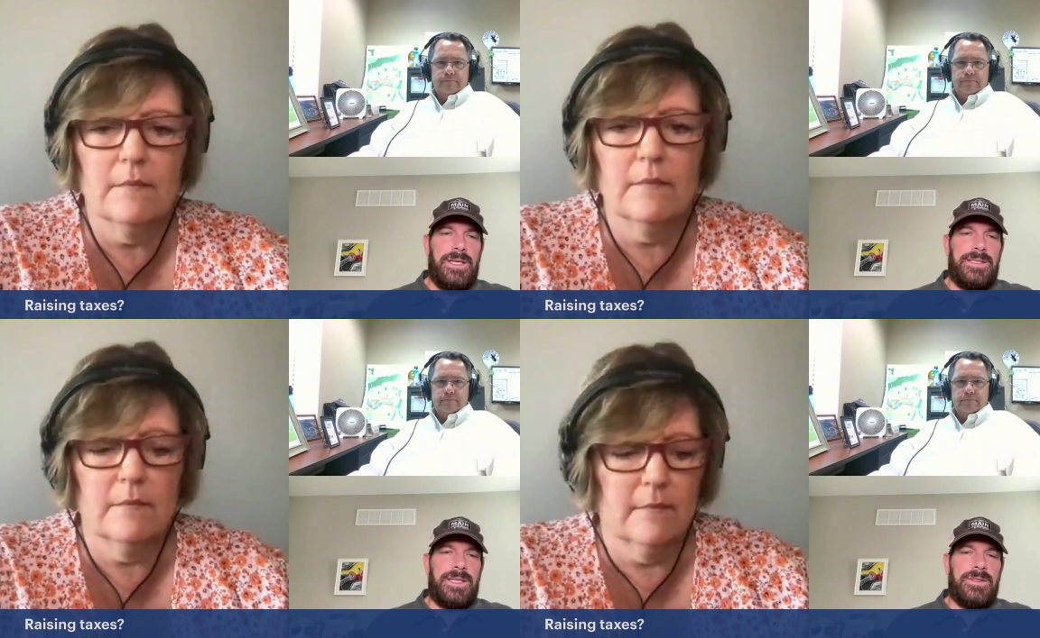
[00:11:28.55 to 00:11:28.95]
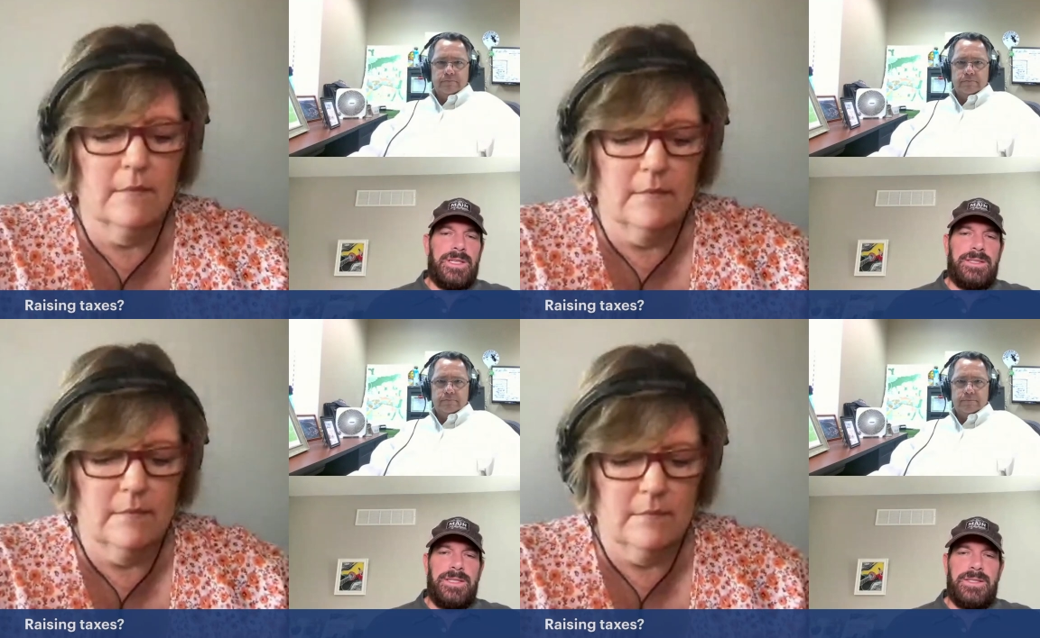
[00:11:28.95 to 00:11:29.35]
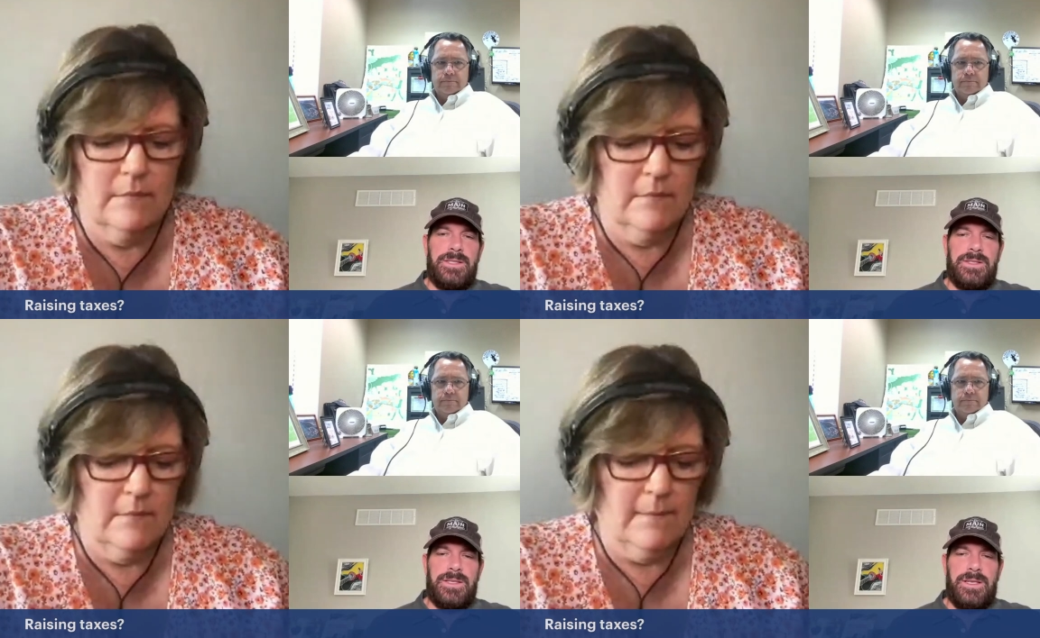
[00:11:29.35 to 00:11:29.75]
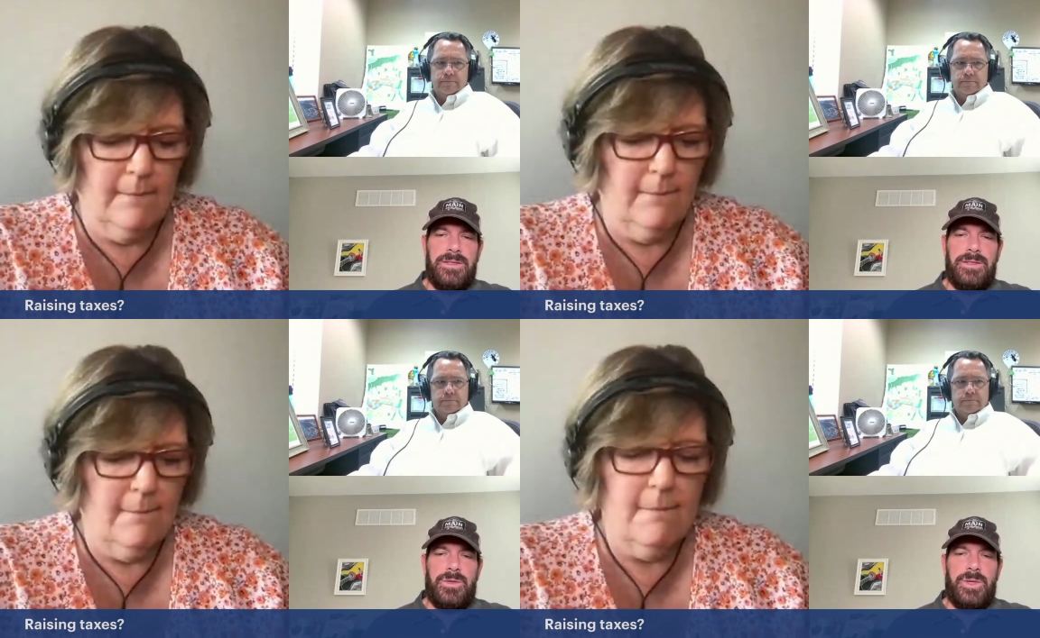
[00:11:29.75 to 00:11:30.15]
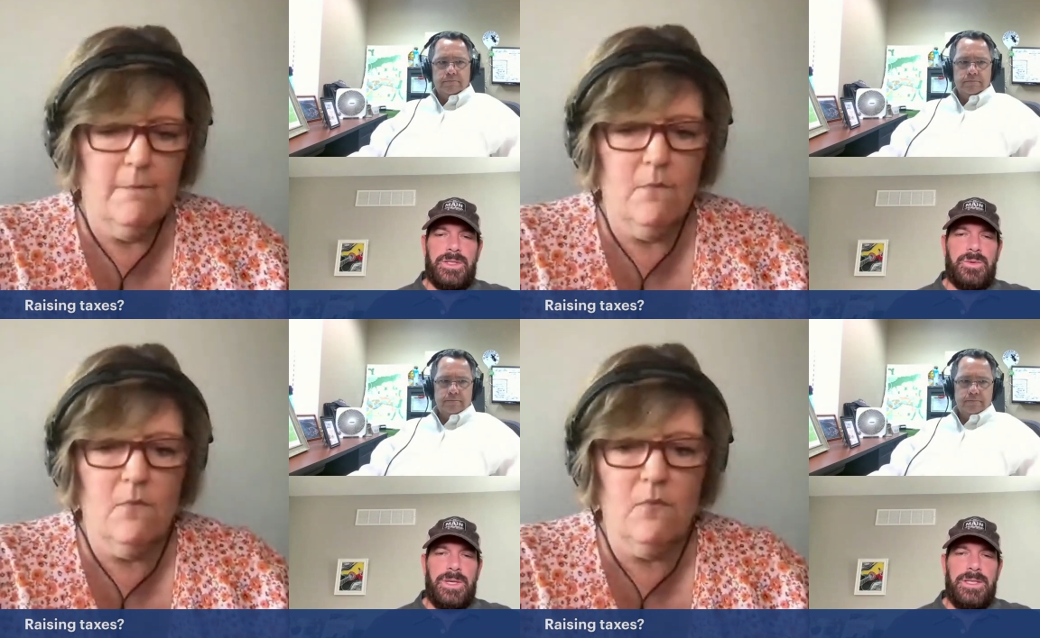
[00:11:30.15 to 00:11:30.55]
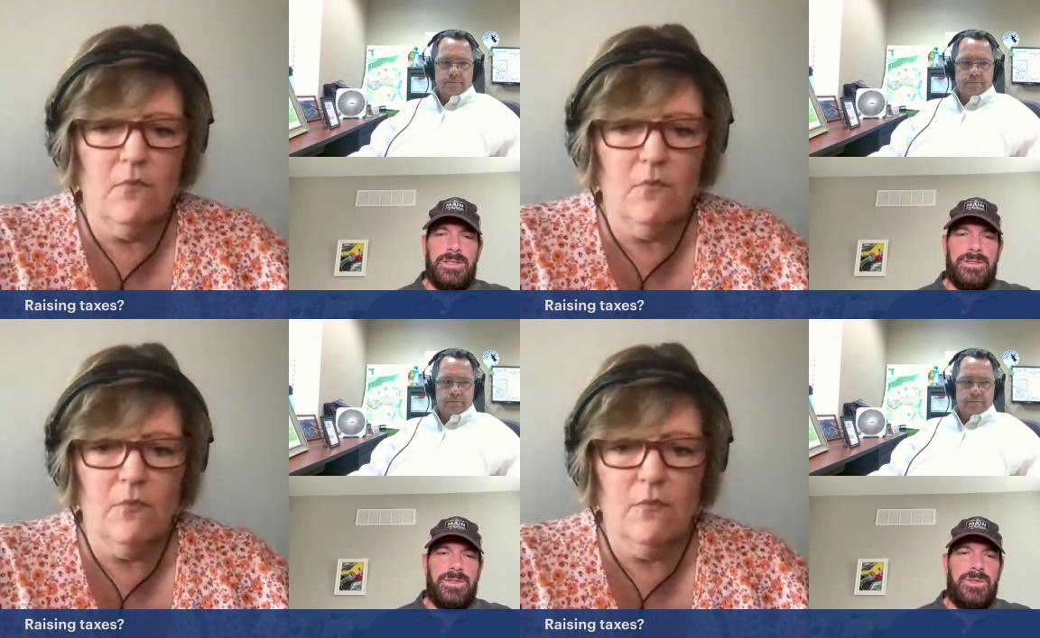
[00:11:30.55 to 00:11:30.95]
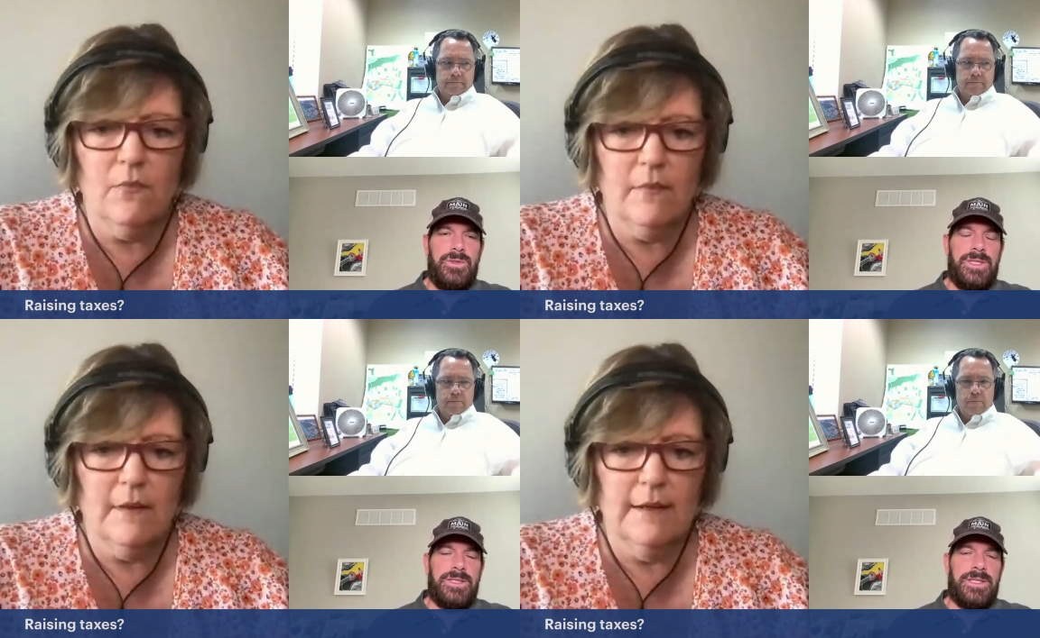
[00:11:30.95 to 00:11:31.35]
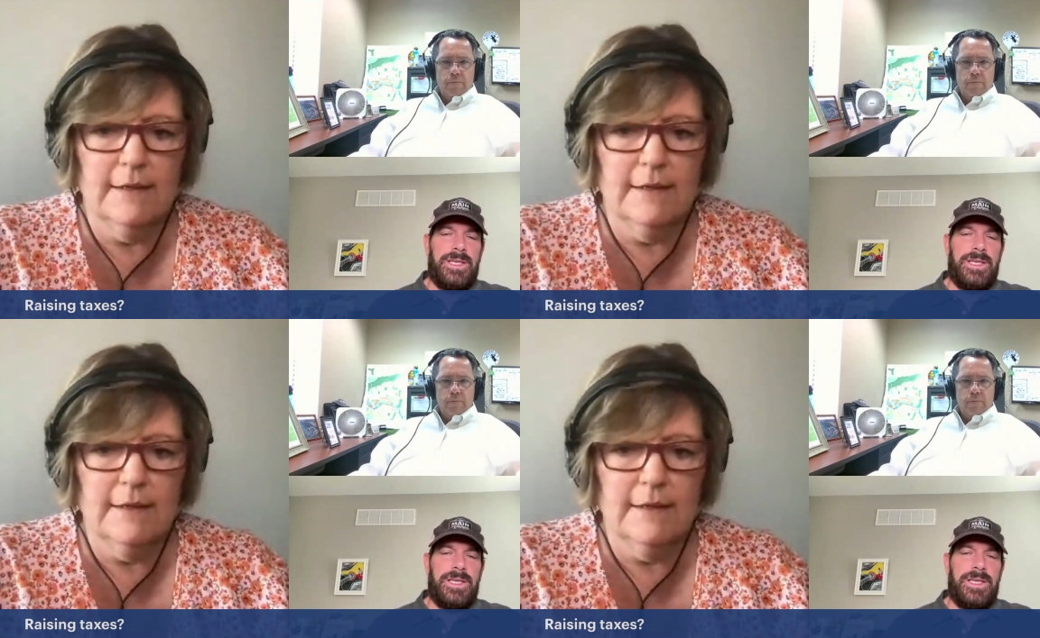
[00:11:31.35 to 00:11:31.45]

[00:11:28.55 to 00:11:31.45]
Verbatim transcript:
Speaker 1: it sounds like this is uh, the quickest way to, to do this.